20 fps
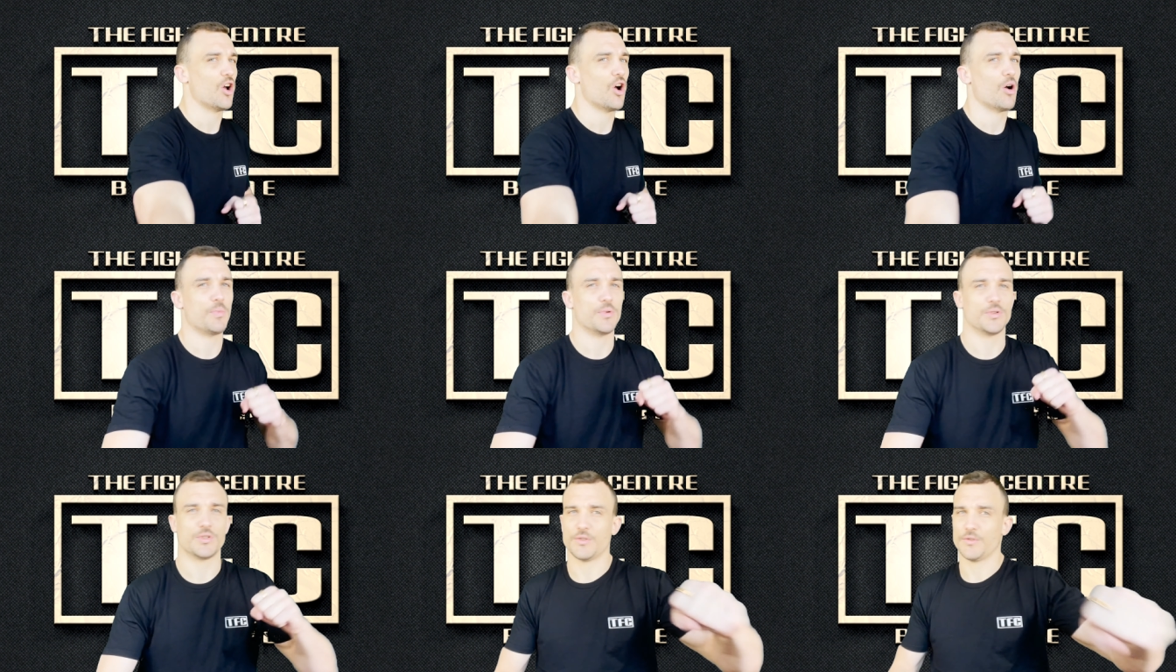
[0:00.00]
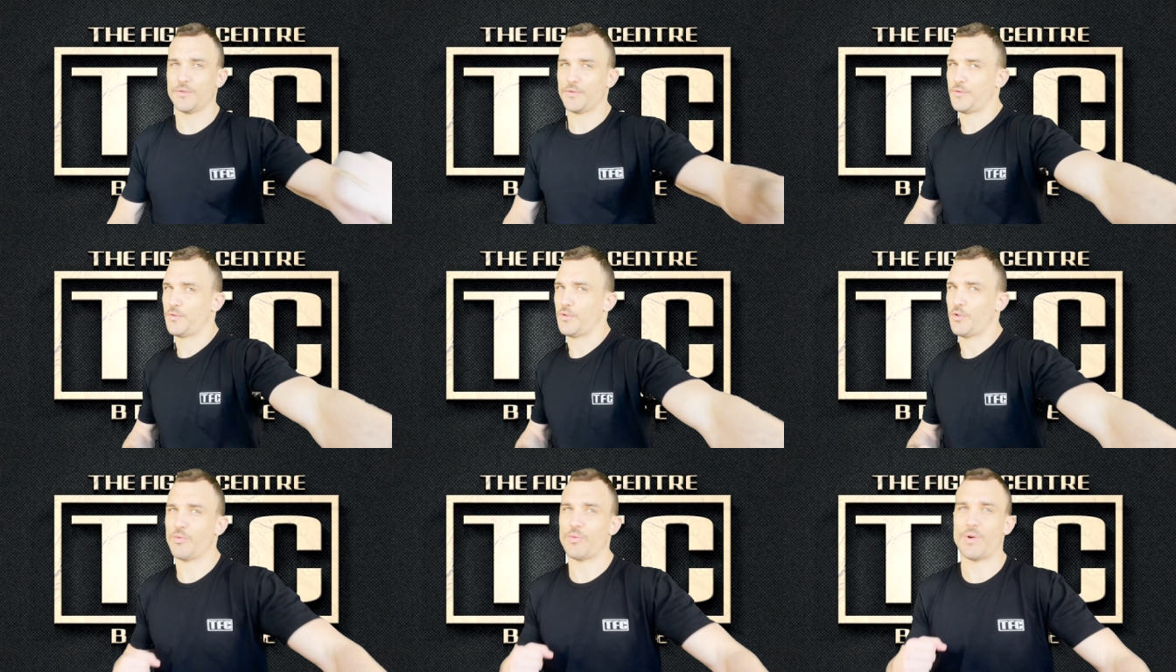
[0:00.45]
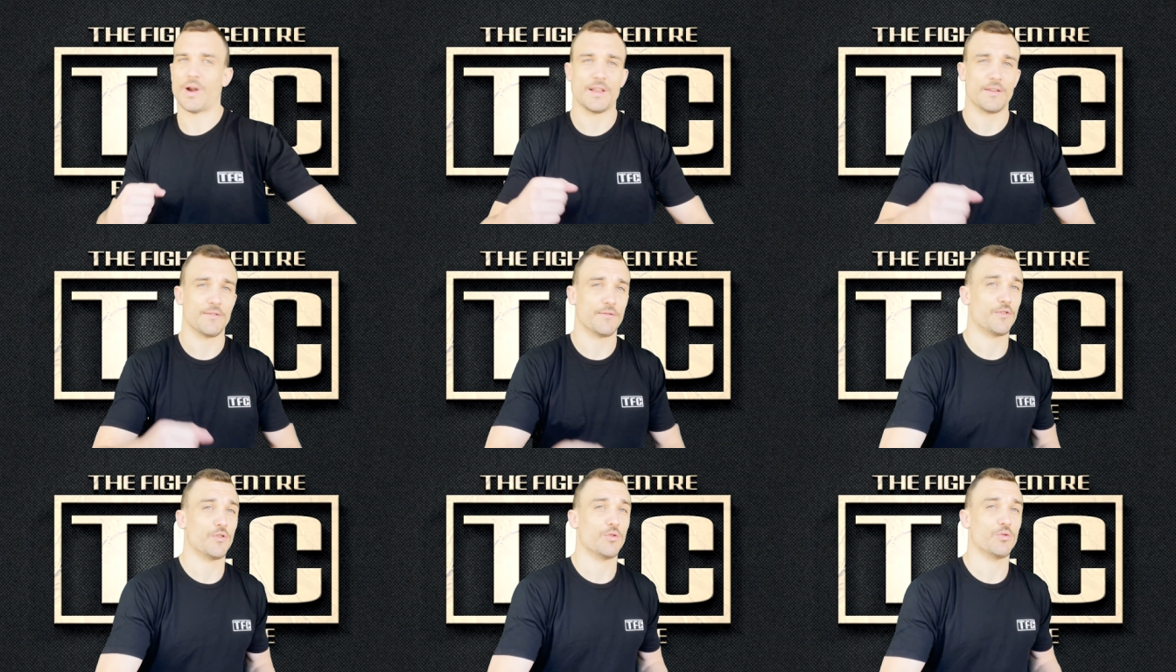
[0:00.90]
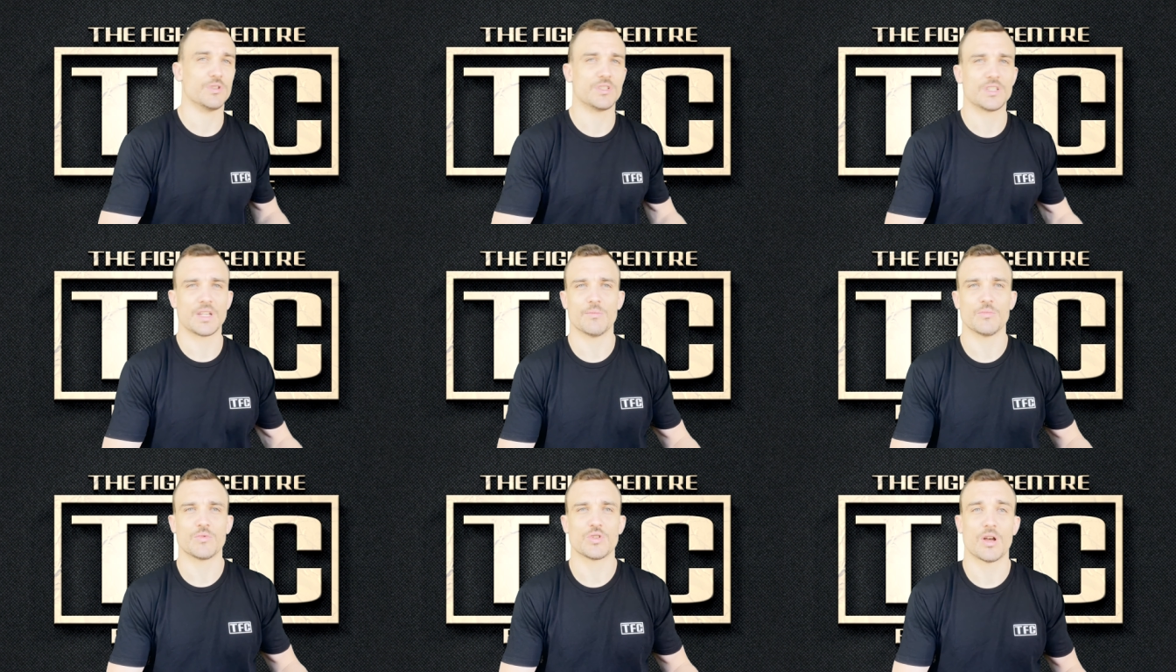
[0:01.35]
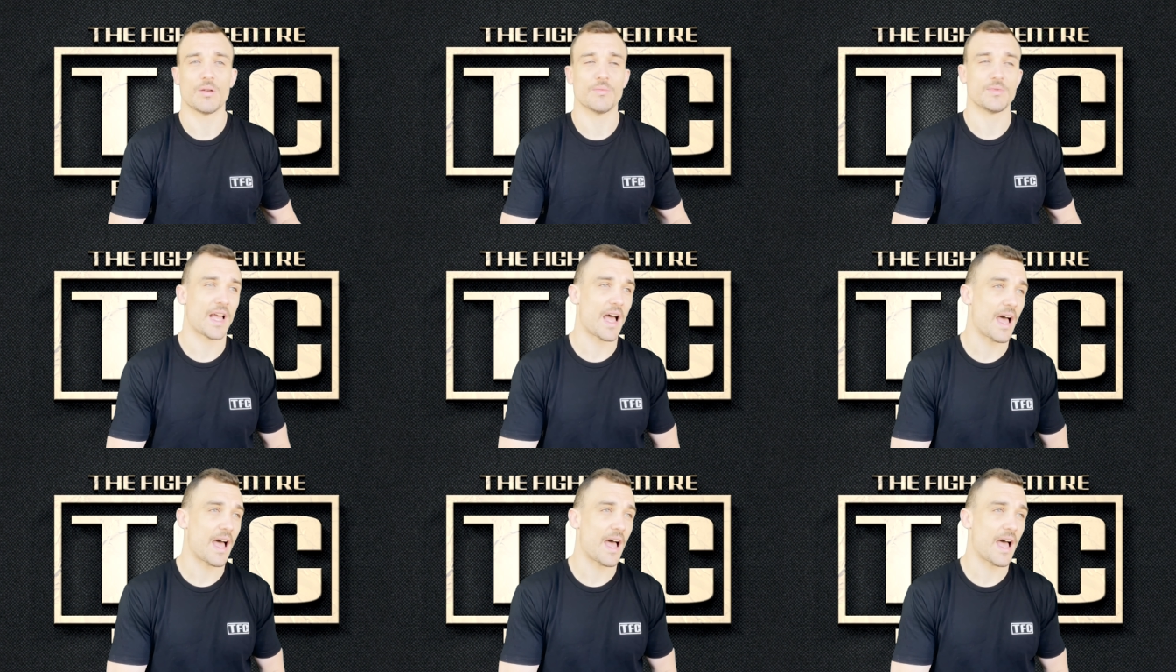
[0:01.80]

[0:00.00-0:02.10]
opposite foot running forward sometimes.